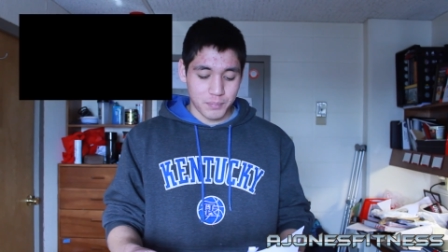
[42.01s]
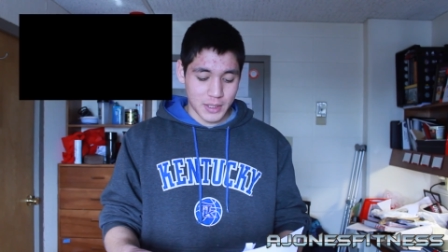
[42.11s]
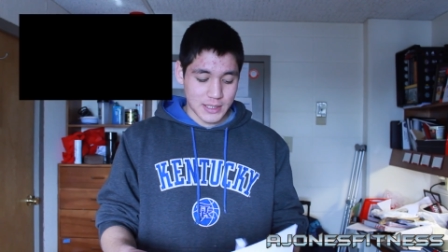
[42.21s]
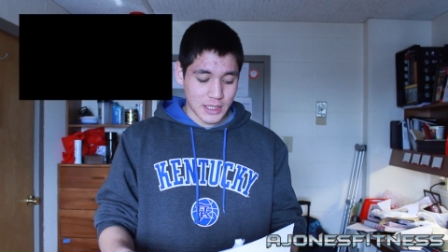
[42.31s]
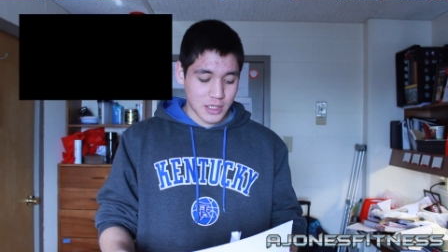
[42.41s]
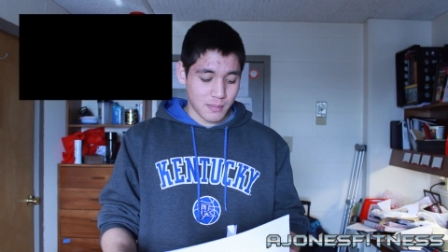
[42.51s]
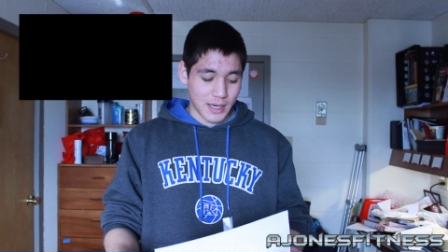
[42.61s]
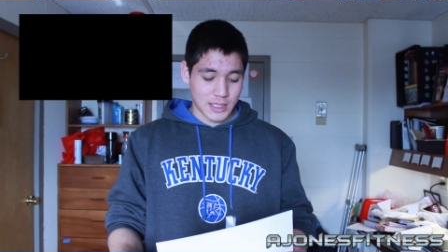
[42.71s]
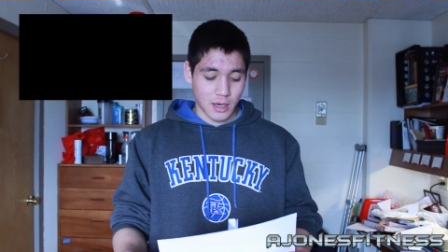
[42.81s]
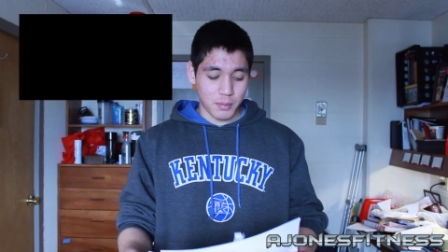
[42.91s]
But essentially
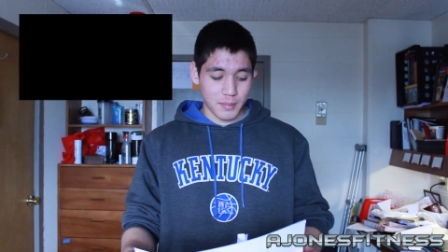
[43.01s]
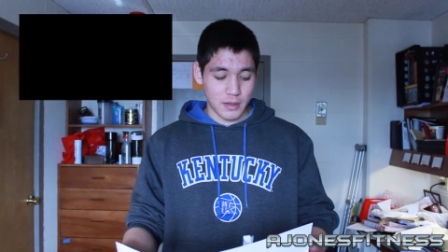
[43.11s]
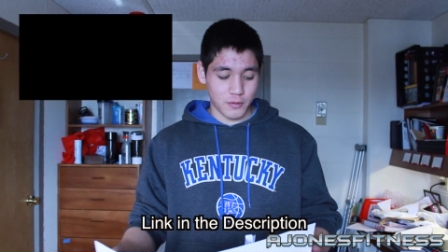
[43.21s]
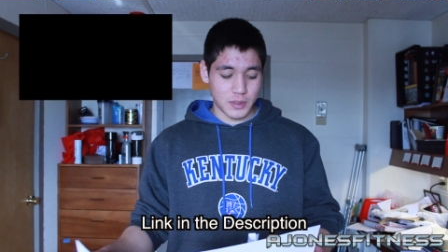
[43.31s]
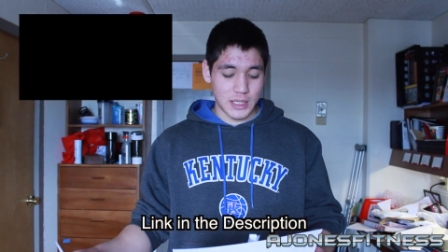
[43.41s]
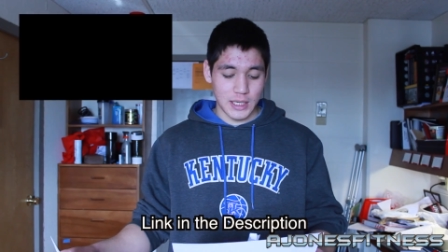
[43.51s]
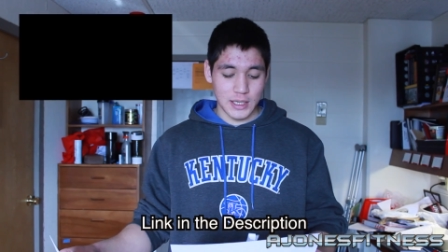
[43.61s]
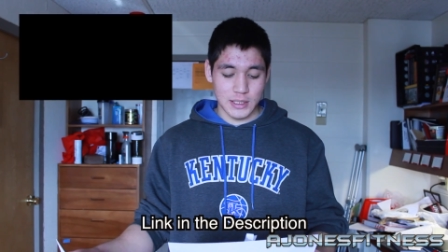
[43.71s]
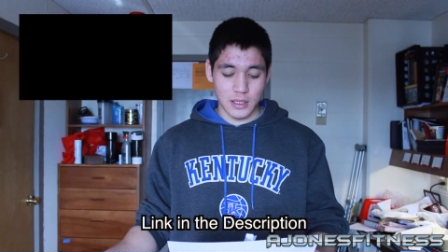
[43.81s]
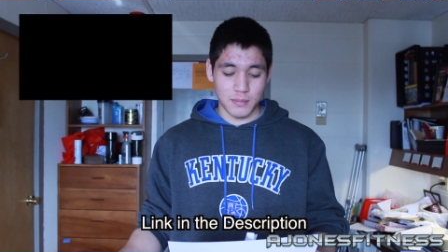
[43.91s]
my supplement
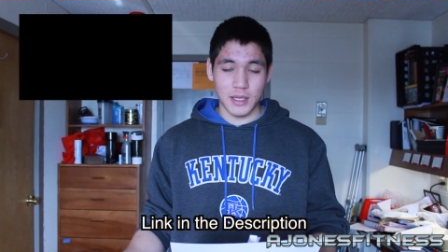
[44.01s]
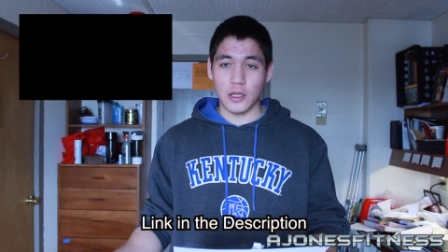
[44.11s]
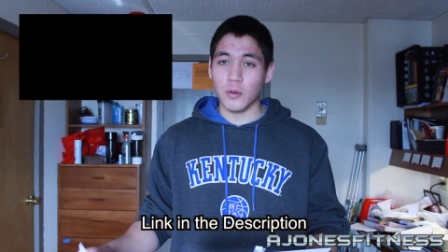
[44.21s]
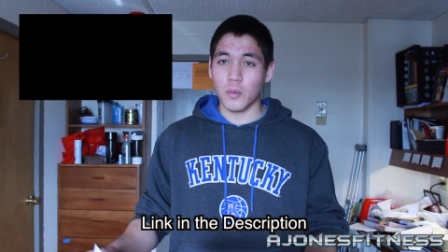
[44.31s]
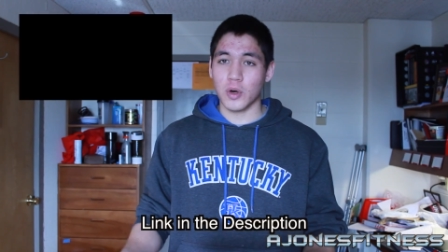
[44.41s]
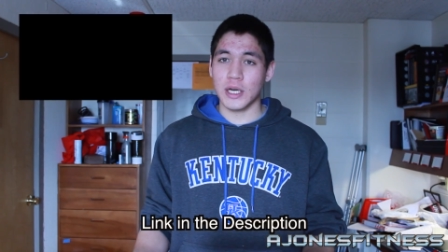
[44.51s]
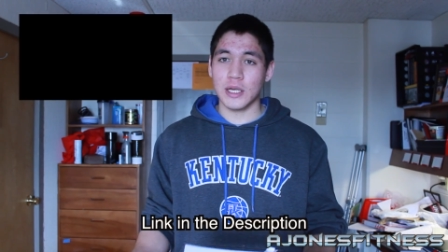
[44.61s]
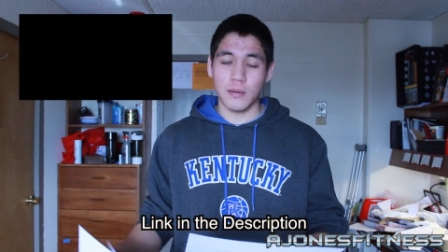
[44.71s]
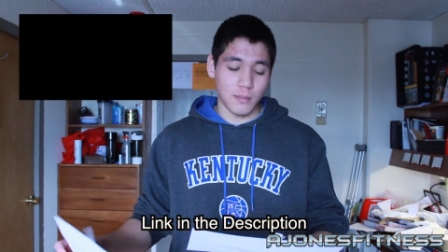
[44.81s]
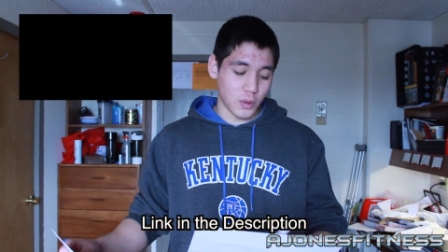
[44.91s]
routine is going to be in the
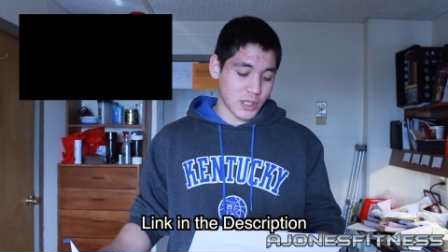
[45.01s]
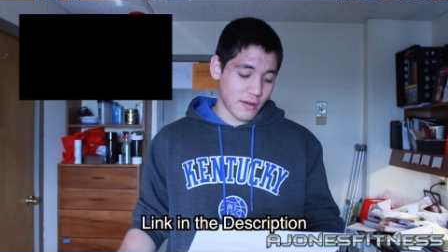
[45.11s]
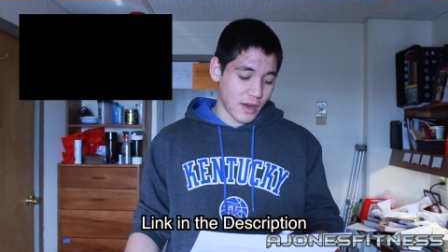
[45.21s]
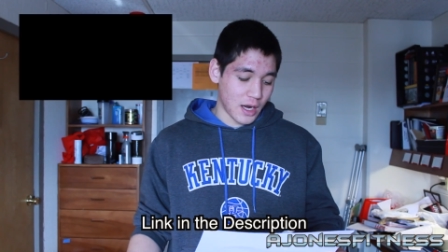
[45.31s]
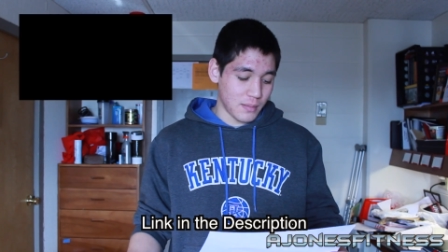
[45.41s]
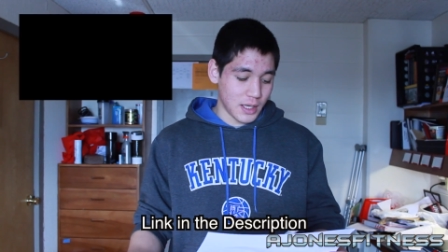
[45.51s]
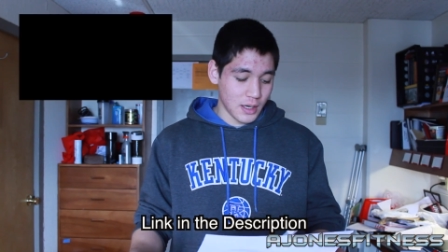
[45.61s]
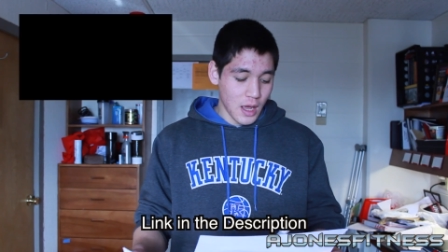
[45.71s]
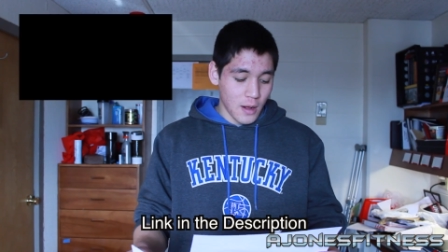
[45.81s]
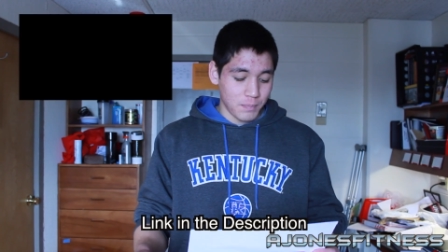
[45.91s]
morning,
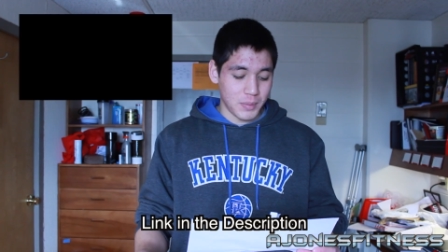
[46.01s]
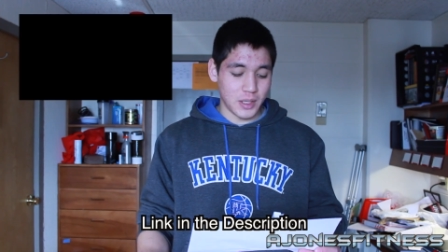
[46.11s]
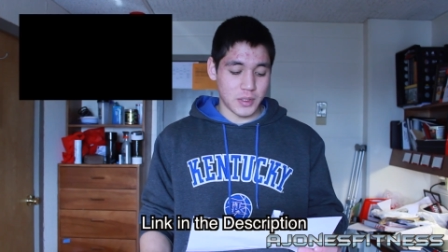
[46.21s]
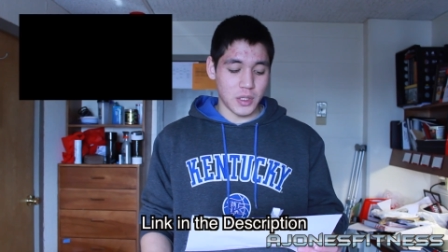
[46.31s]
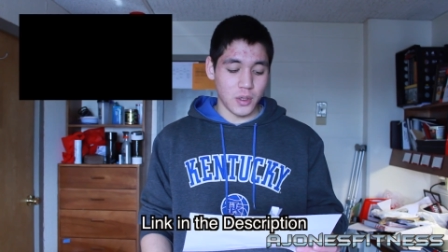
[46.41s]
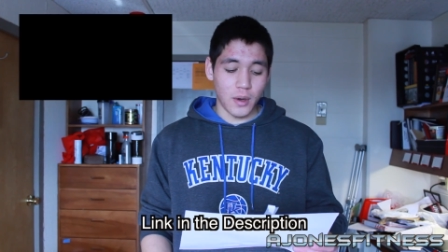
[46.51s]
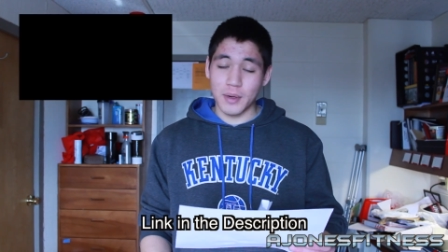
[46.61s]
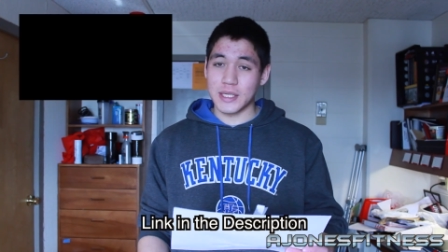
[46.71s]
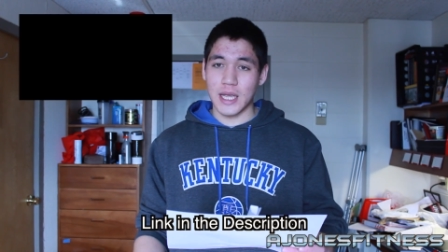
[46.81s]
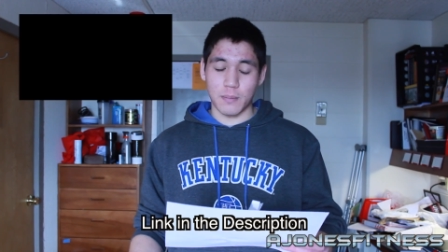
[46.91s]
multivitamin, meal two, I'm
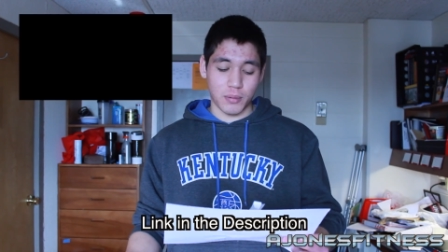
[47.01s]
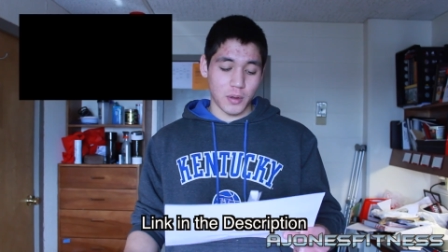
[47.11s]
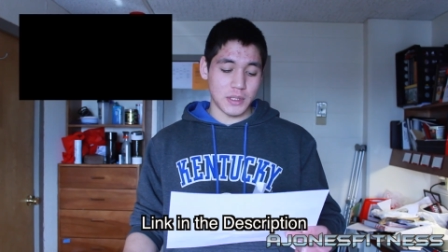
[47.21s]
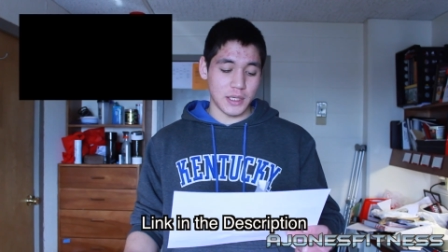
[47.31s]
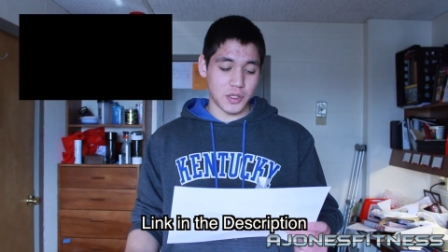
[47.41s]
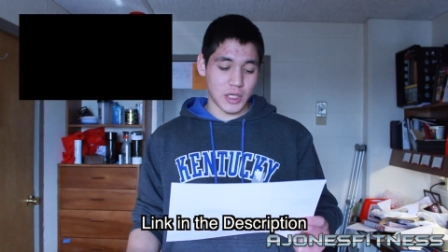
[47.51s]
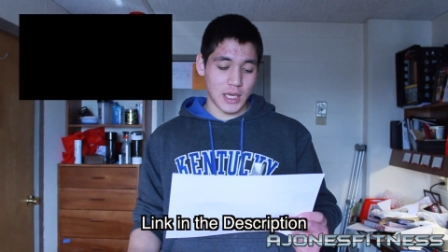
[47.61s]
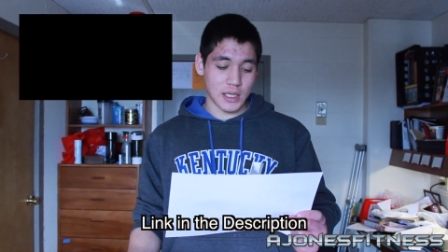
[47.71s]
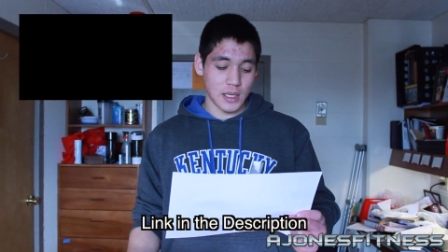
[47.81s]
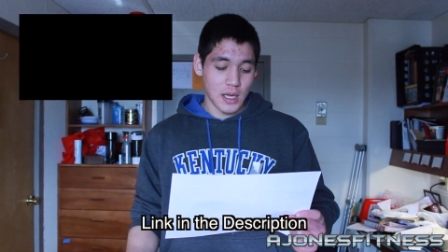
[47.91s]
going to take protein
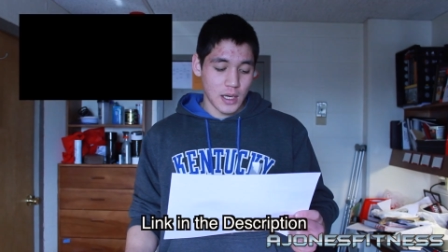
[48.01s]
shake,